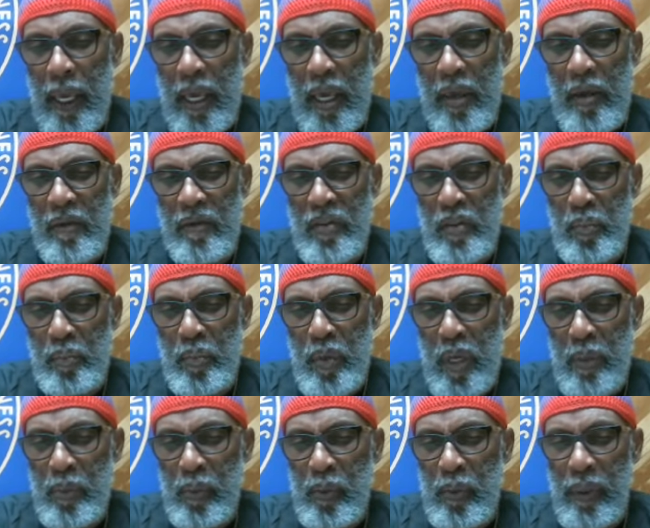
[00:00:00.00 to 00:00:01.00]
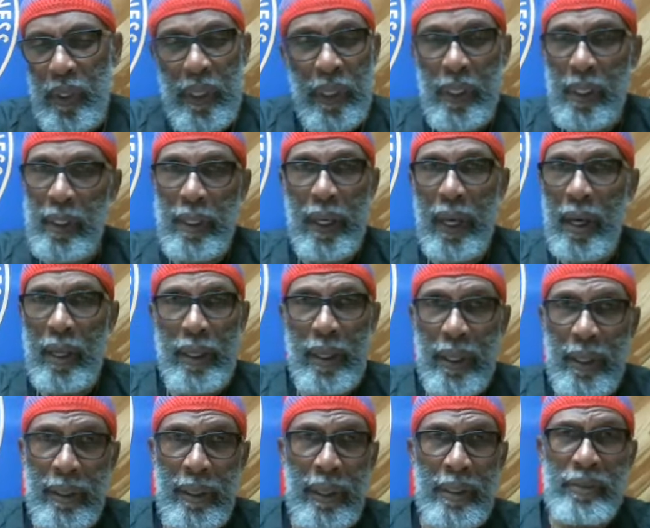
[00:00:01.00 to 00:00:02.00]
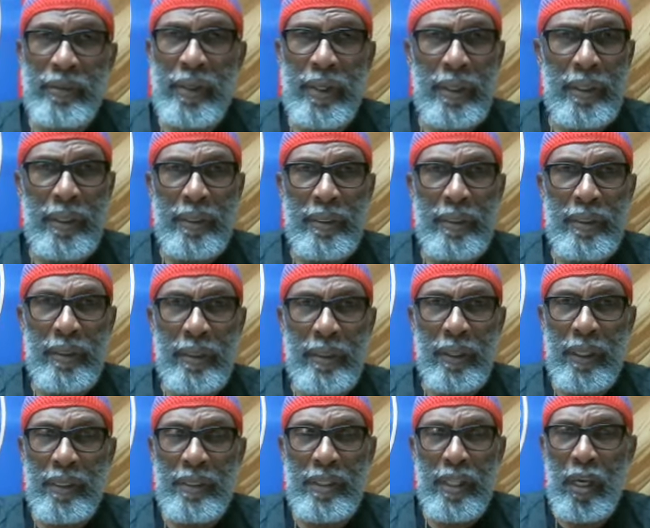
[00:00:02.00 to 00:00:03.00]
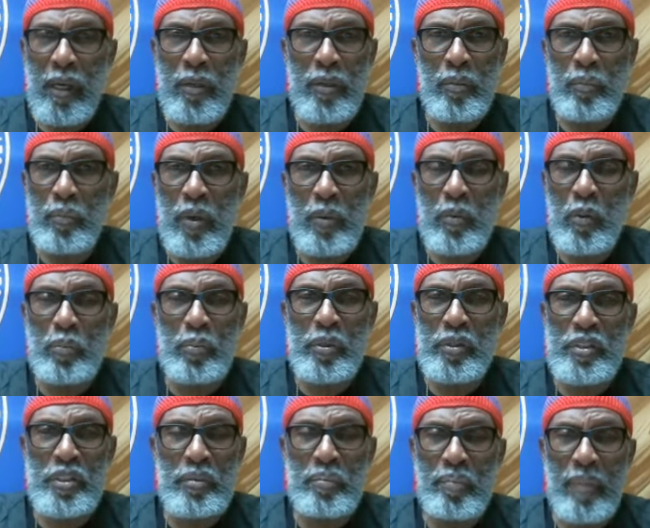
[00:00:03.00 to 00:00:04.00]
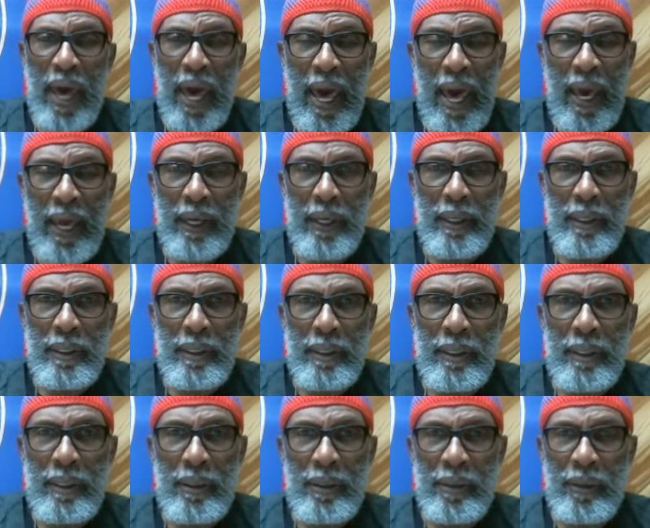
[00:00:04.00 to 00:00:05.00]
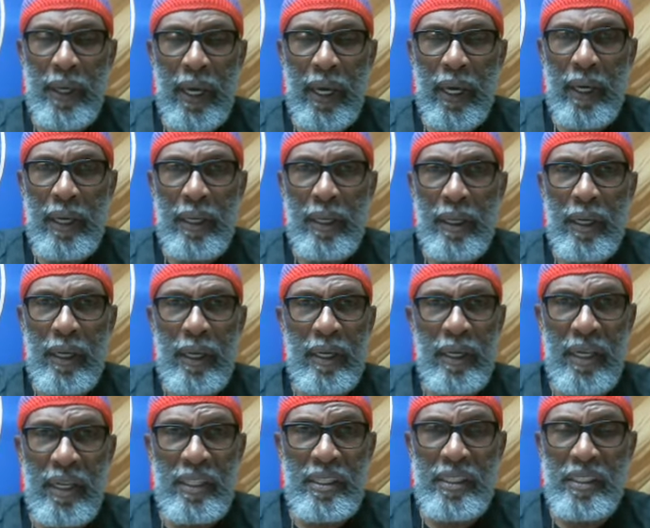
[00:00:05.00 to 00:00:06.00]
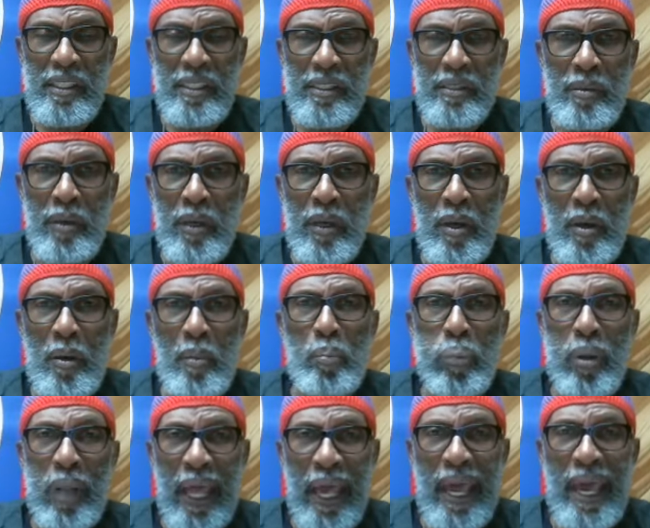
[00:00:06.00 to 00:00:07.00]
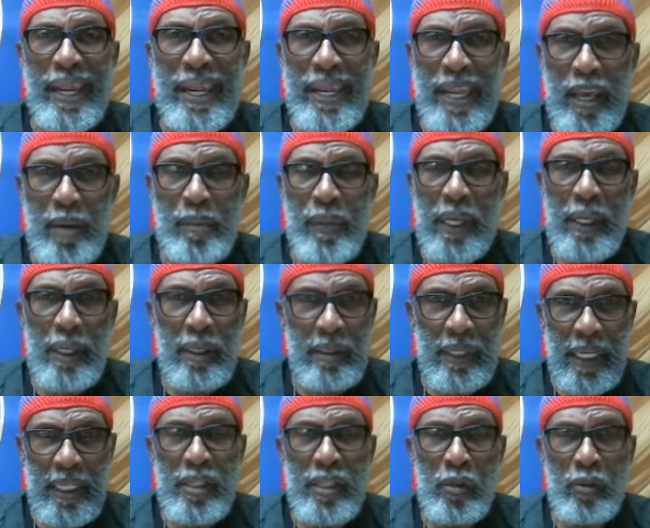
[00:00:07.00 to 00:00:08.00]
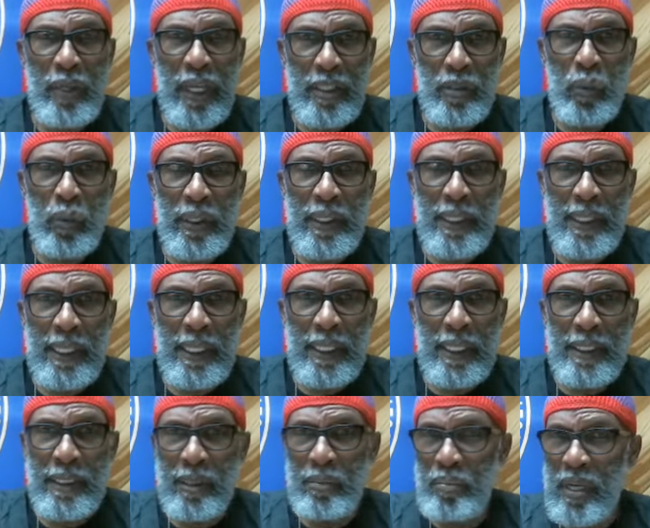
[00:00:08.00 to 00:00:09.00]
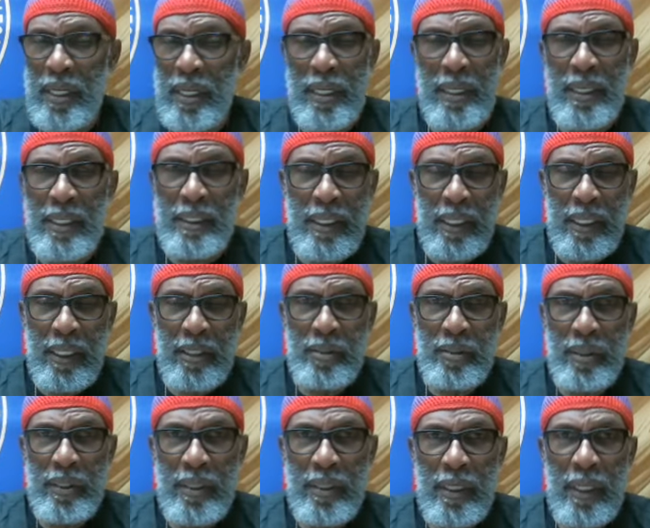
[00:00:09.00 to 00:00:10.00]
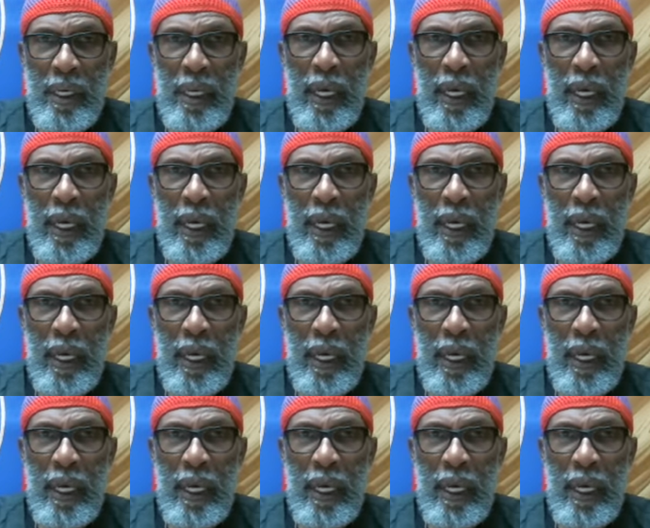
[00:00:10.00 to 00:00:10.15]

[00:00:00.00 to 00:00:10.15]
If the people, and, and I say this, you understand, the people pushing back, okay, against this pandemic, because they know that's what it is in many of these countries.